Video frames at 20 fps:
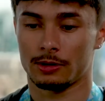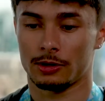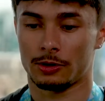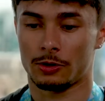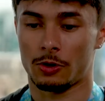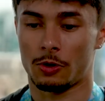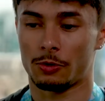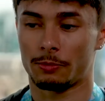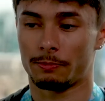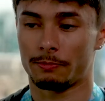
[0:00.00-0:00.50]

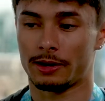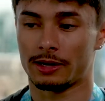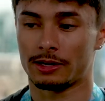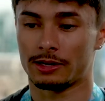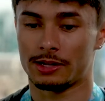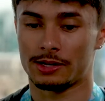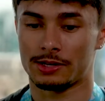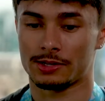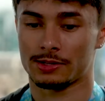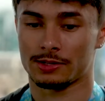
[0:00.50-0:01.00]
gold
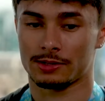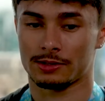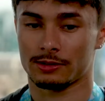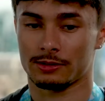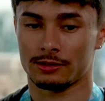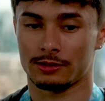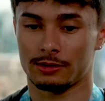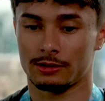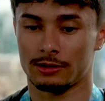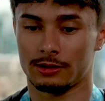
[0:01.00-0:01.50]
medalist,
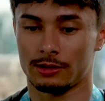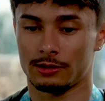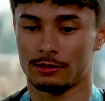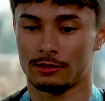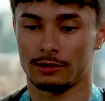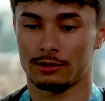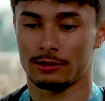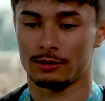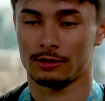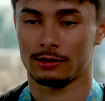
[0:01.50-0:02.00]

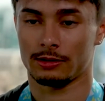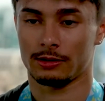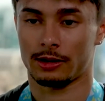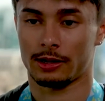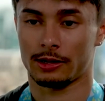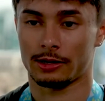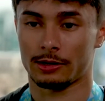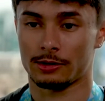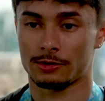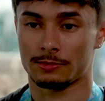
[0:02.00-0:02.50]

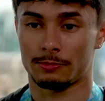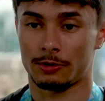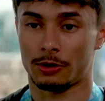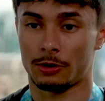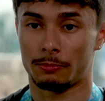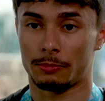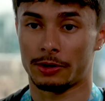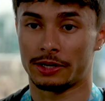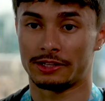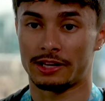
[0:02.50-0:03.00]
like, as
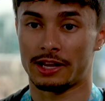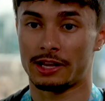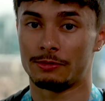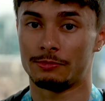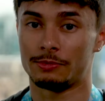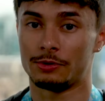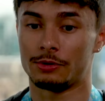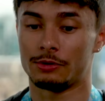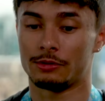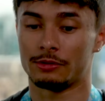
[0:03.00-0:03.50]
on my
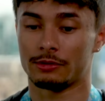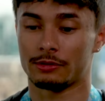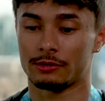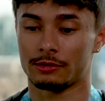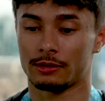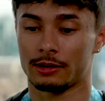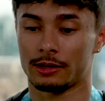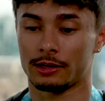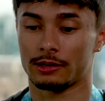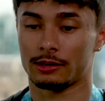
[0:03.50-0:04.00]
debut,
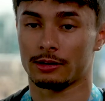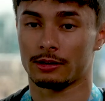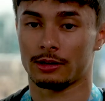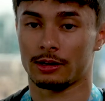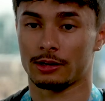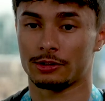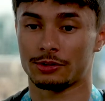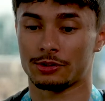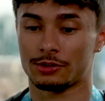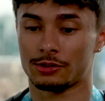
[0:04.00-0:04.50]
like,
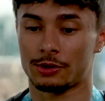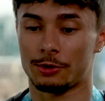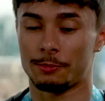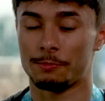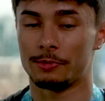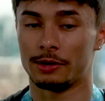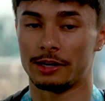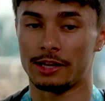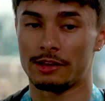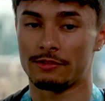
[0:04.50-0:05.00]
I just couldn't
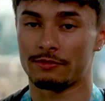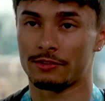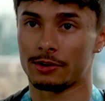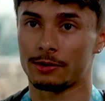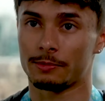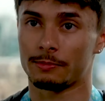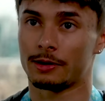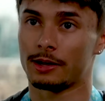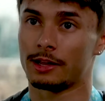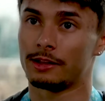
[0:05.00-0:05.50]
believe
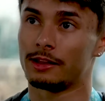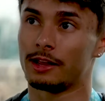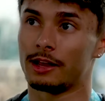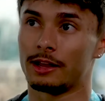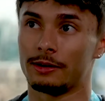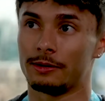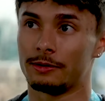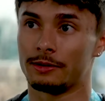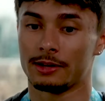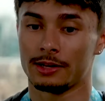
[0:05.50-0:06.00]
it. And
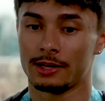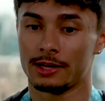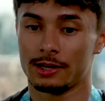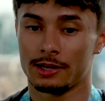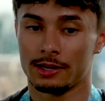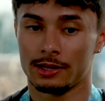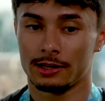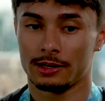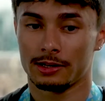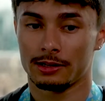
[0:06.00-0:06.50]
then
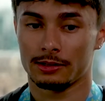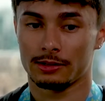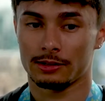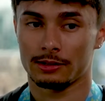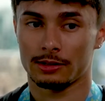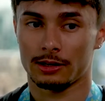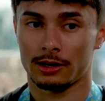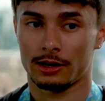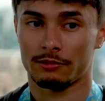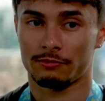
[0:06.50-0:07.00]

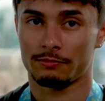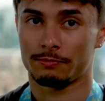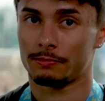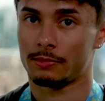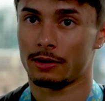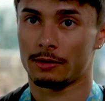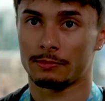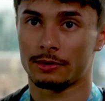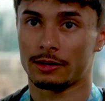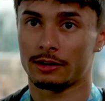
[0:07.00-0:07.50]

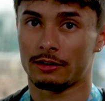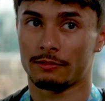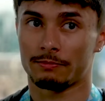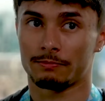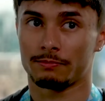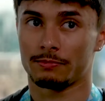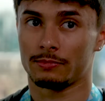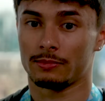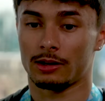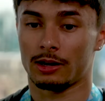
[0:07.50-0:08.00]

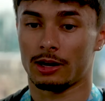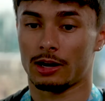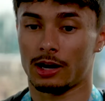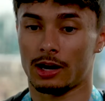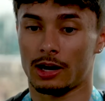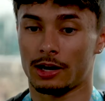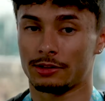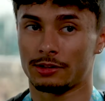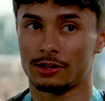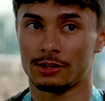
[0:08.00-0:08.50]

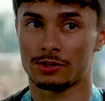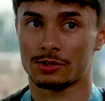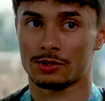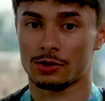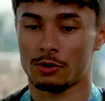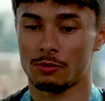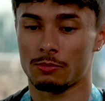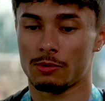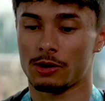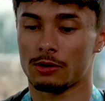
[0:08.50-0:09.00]
I did
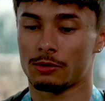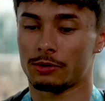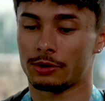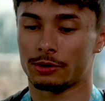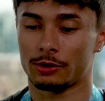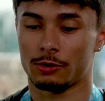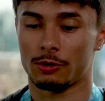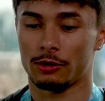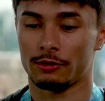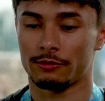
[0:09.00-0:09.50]
so well in
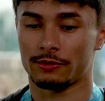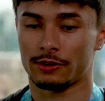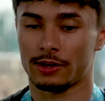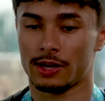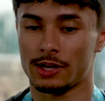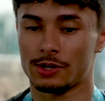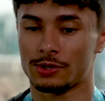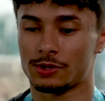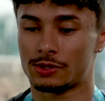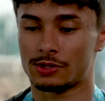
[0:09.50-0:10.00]

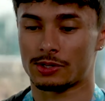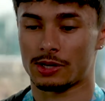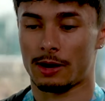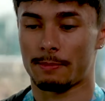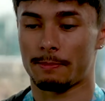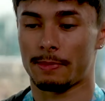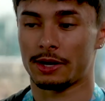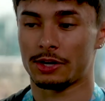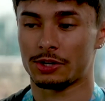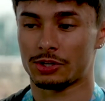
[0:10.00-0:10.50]
qualifications that I
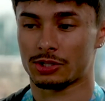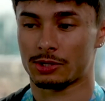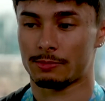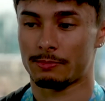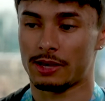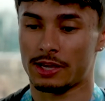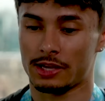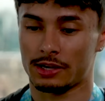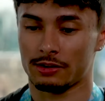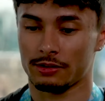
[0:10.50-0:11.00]
managed to
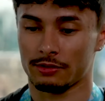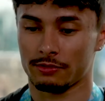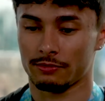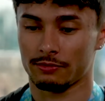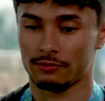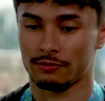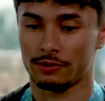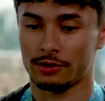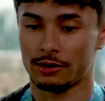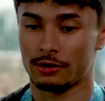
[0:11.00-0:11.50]
make
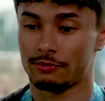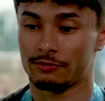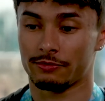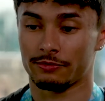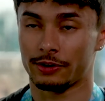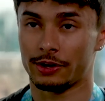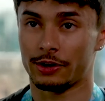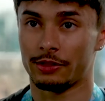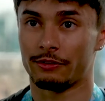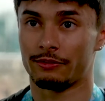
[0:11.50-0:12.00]

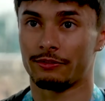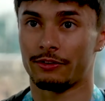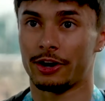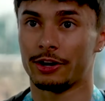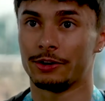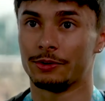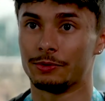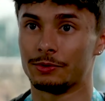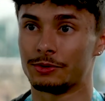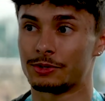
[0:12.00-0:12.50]
3 other
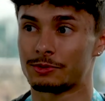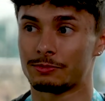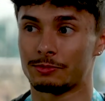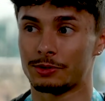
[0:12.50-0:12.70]
finals,